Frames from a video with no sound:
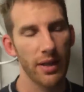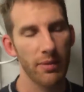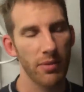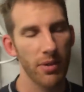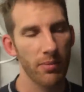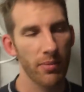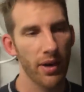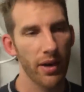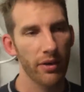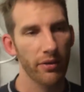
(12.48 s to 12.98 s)

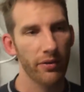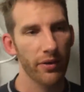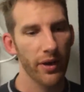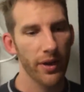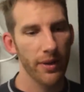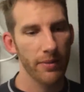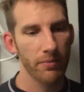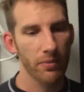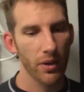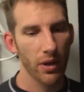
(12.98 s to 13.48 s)
Demian Maia
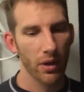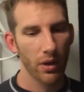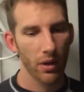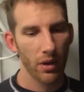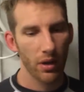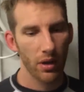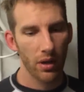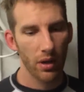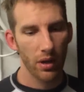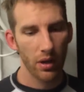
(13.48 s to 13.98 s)
fight,
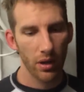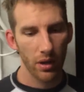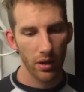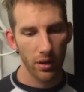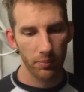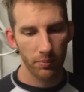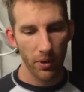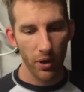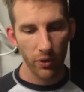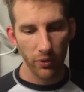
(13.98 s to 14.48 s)

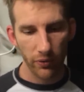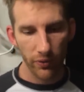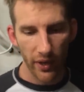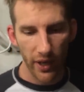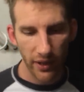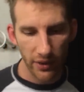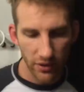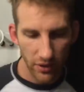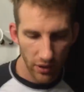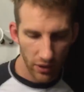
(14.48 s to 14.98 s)
both
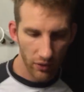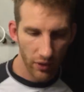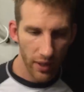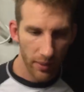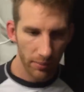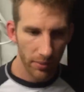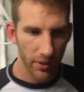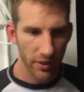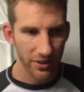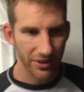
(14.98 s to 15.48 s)
excellent
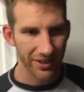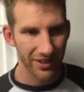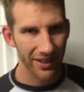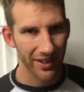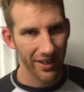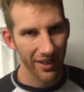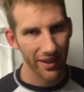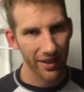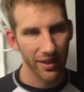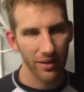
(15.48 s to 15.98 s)
grapplers,
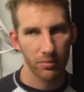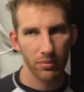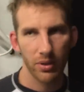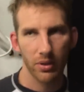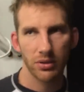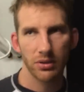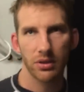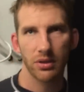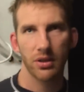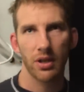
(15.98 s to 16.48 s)
and I think
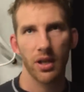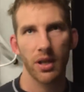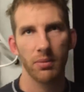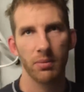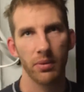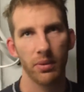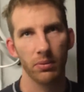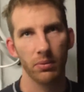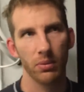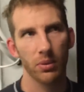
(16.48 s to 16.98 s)
most of the
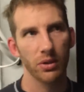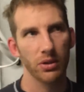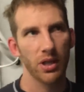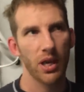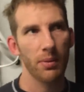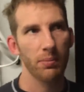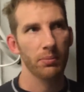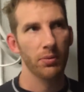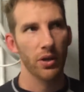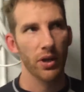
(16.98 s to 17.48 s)
time what's
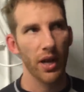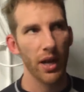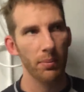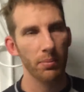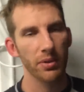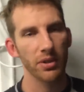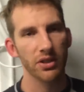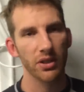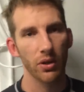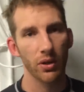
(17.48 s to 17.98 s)
going to
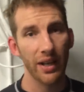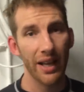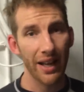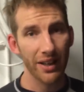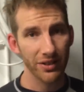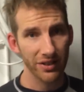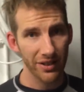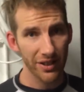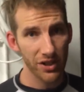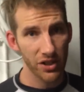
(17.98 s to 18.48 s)
happen is they'll
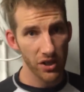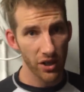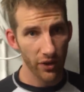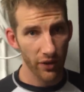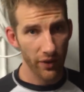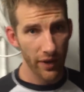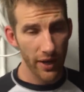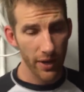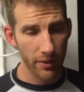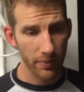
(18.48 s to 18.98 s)
cancel each
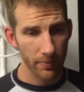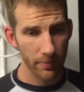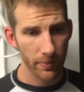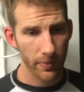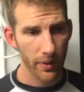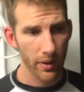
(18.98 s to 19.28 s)
other out.